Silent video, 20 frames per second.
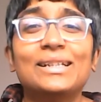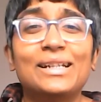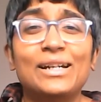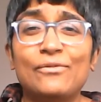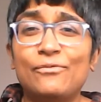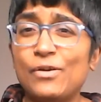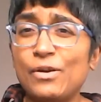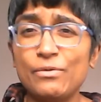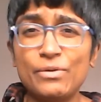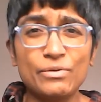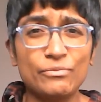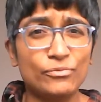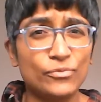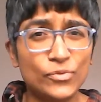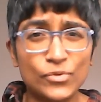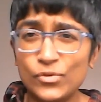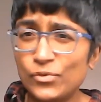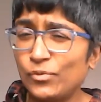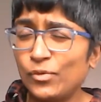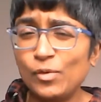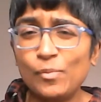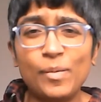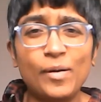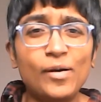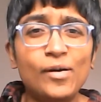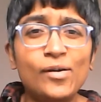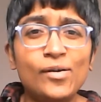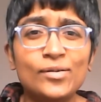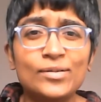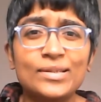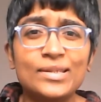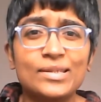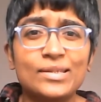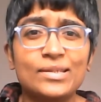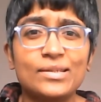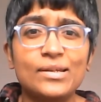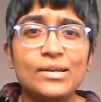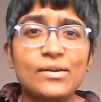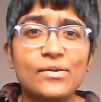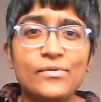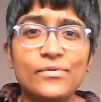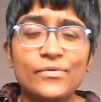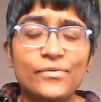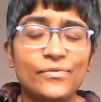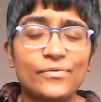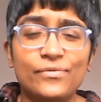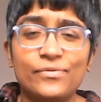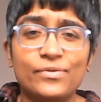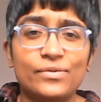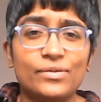very rural parts of